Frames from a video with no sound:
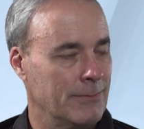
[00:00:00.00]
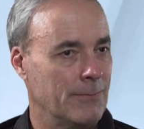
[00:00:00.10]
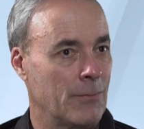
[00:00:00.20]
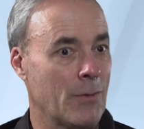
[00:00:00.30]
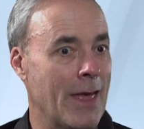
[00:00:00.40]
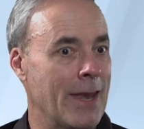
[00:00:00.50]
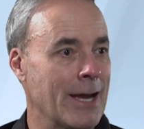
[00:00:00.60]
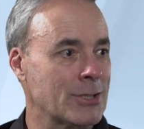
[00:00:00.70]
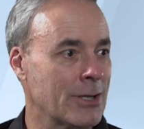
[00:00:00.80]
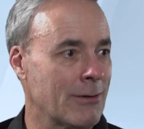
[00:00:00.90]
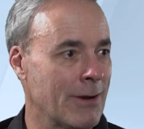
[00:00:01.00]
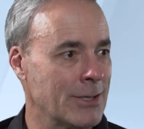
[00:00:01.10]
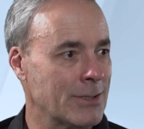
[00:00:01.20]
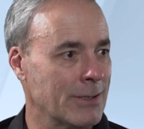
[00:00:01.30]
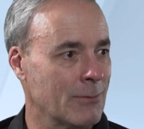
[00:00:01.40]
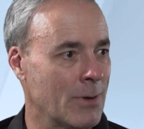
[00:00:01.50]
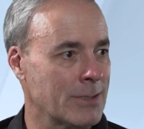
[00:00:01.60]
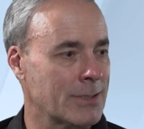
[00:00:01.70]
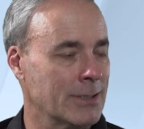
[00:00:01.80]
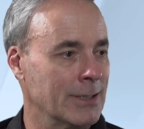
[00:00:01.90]
for that next generation that
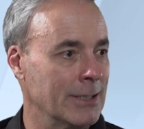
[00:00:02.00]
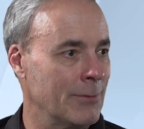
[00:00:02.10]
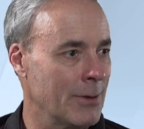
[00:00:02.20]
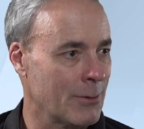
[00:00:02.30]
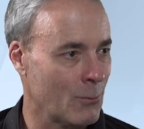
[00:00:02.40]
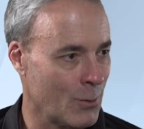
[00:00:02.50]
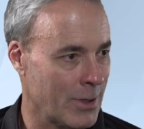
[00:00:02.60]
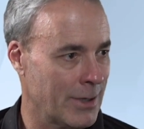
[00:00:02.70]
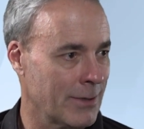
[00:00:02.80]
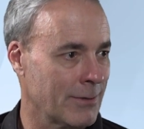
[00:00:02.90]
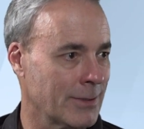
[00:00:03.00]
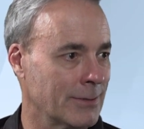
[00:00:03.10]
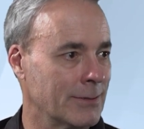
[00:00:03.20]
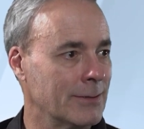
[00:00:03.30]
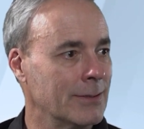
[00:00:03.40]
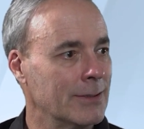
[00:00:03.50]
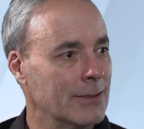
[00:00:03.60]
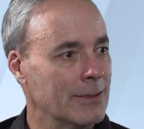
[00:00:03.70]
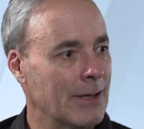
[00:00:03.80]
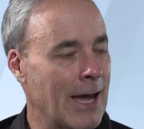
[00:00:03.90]
wants to live here and work here and
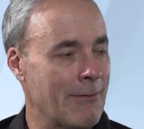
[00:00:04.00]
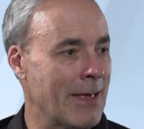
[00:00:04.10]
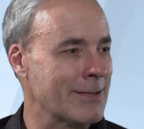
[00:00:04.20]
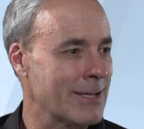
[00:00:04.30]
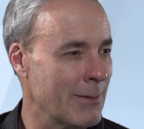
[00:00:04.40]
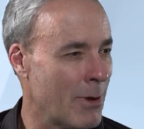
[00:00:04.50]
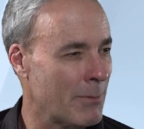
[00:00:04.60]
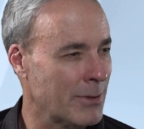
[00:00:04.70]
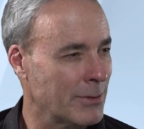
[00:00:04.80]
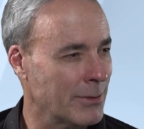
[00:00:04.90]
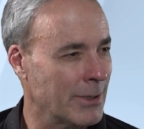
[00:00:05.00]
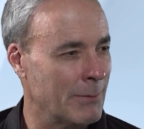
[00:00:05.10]
have that same opportunity? I